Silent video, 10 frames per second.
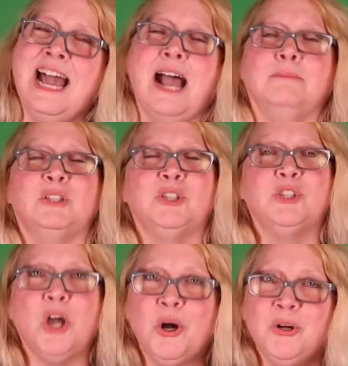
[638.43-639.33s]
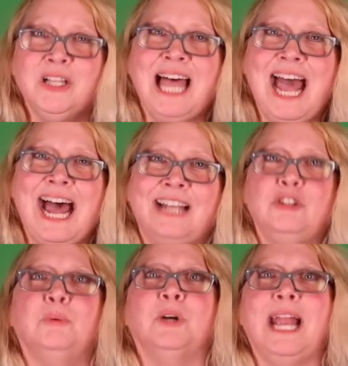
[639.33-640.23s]
I'm so
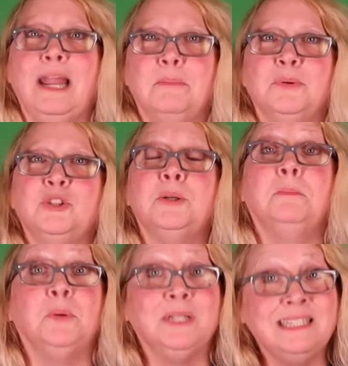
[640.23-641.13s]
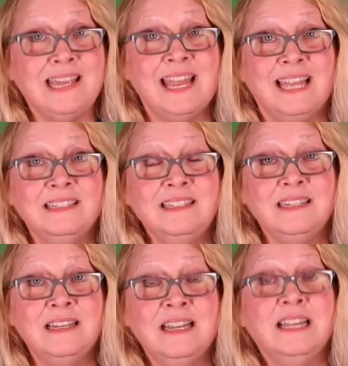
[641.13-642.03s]
glad you were able to pretend